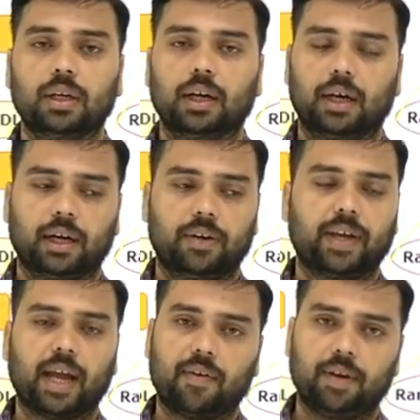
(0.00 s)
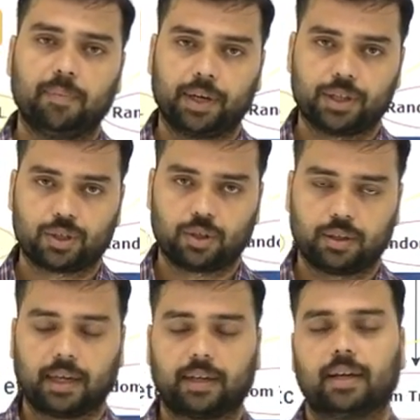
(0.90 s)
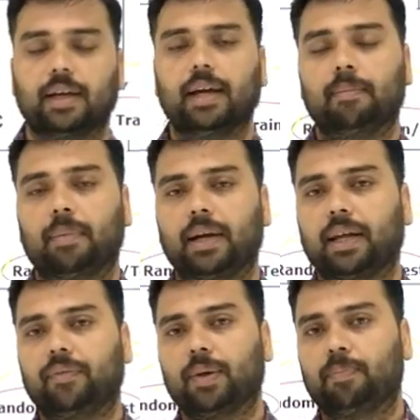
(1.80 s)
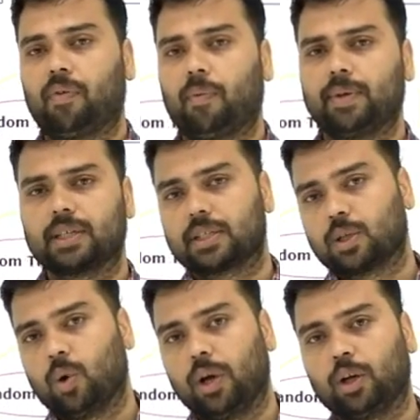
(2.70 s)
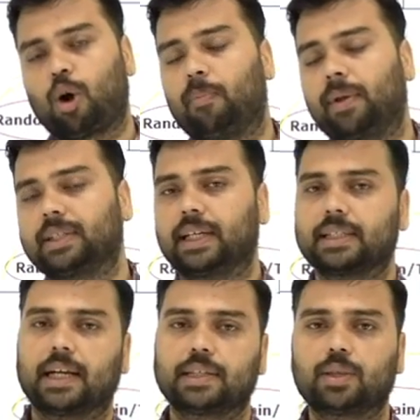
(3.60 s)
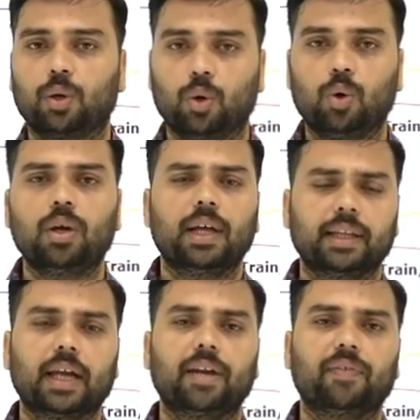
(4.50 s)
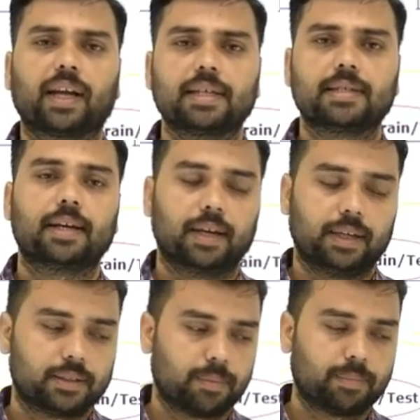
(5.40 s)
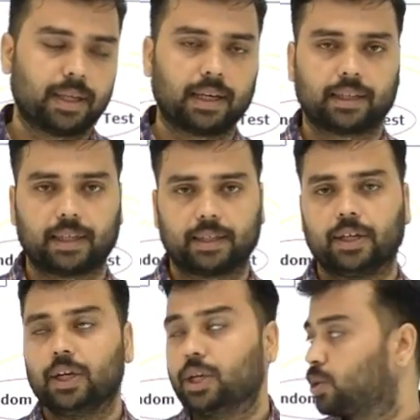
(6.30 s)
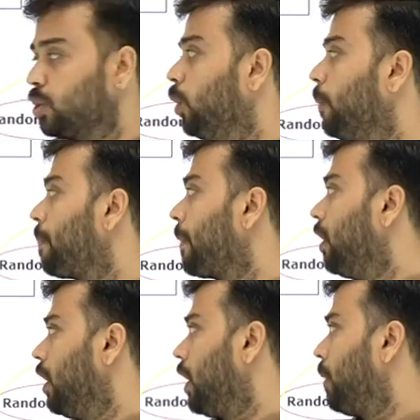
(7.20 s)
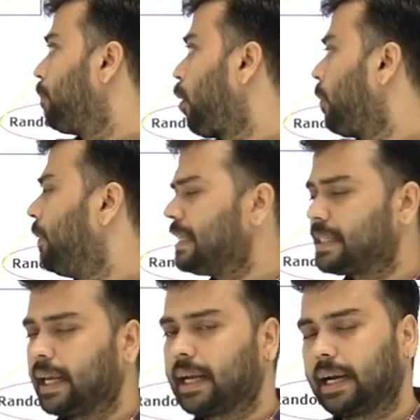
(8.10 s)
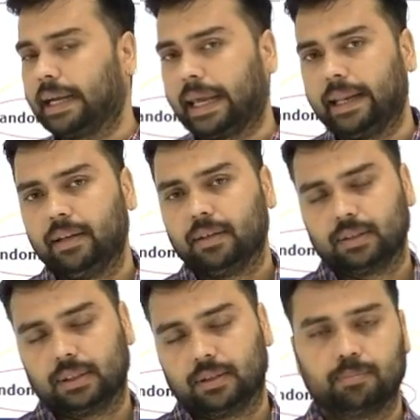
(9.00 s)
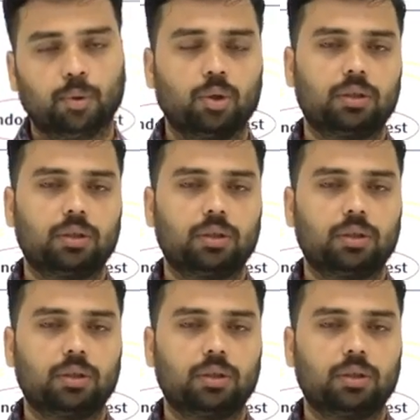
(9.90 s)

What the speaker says: we have limitation on that. But if the performance is low and complexity is also low, then we consider it something like that. So probabilistic contain both